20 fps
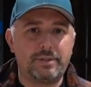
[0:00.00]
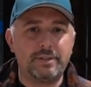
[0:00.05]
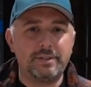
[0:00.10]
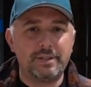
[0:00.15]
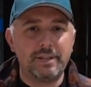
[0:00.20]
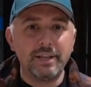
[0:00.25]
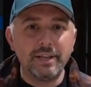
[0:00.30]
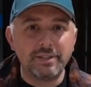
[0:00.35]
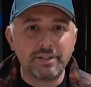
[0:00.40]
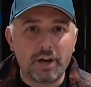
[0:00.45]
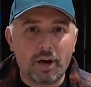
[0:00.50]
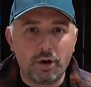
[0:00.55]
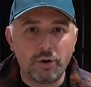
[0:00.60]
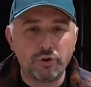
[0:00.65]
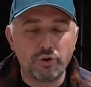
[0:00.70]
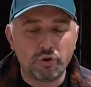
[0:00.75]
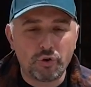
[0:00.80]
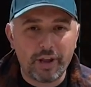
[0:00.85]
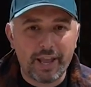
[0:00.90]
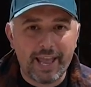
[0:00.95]
This thing is
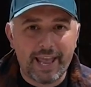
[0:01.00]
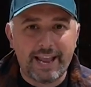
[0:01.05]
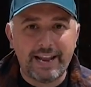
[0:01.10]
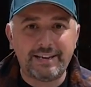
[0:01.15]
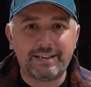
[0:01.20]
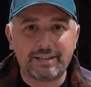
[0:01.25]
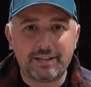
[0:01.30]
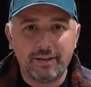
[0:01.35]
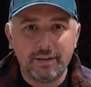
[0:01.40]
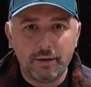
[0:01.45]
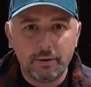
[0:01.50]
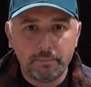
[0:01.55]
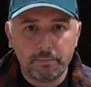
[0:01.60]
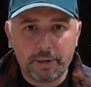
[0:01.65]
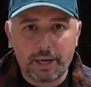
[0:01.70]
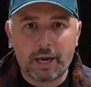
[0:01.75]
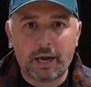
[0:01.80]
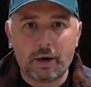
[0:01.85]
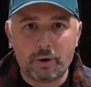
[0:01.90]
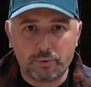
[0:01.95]
under 8
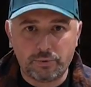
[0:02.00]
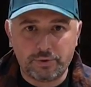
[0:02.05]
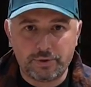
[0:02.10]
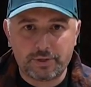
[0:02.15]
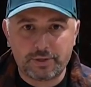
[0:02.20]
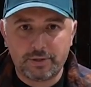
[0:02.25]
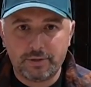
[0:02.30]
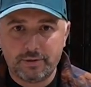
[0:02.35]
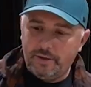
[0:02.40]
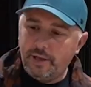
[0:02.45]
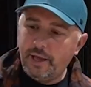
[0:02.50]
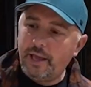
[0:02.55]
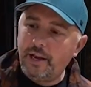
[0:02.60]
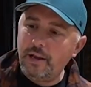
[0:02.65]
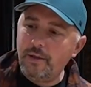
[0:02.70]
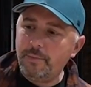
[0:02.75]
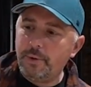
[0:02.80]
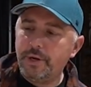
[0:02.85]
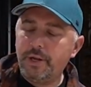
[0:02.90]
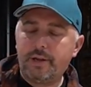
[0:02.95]
pounds.
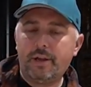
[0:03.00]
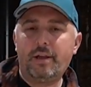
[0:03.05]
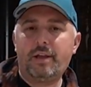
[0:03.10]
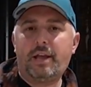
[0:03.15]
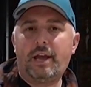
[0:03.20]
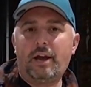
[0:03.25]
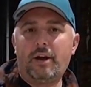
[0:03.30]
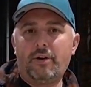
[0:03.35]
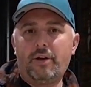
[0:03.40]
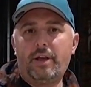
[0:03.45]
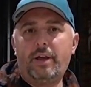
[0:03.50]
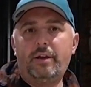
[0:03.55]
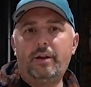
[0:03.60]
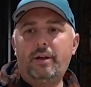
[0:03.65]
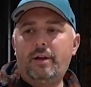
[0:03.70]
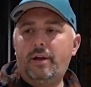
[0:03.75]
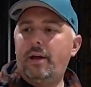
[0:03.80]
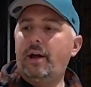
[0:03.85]
Anybody can carry it.